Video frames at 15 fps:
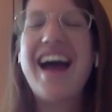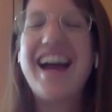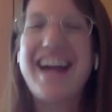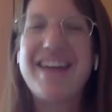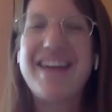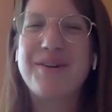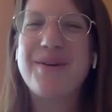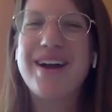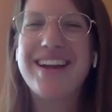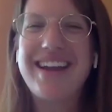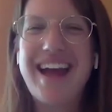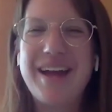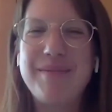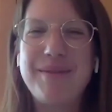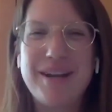Hi,
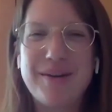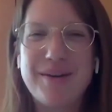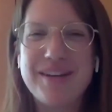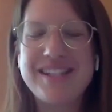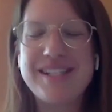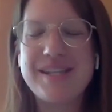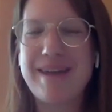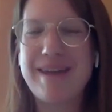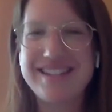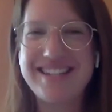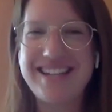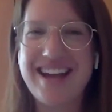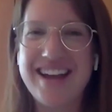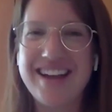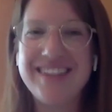everyone. I'm here with
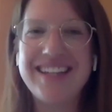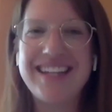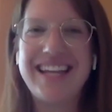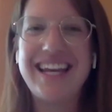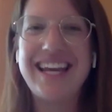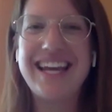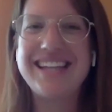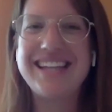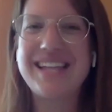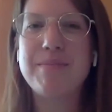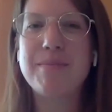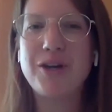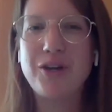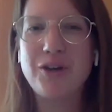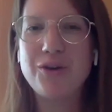Sebastian. He is
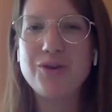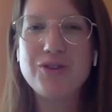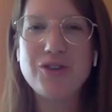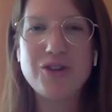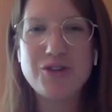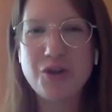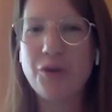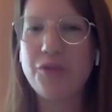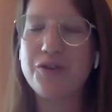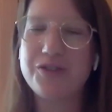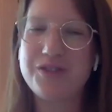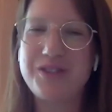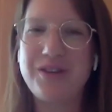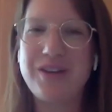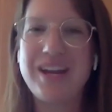a Magoosh
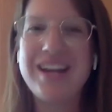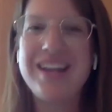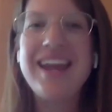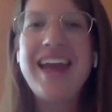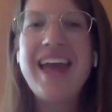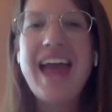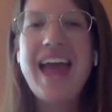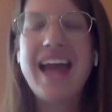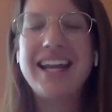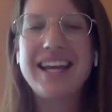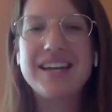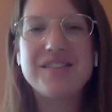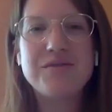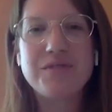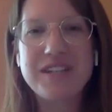TOEFL student, and
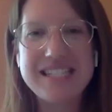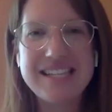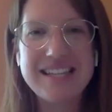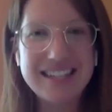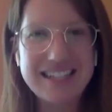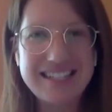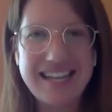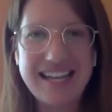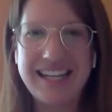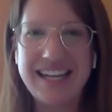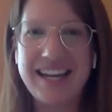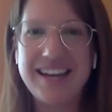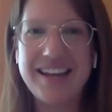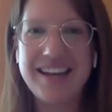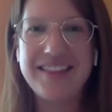he has recently
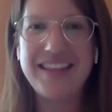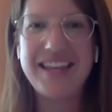taken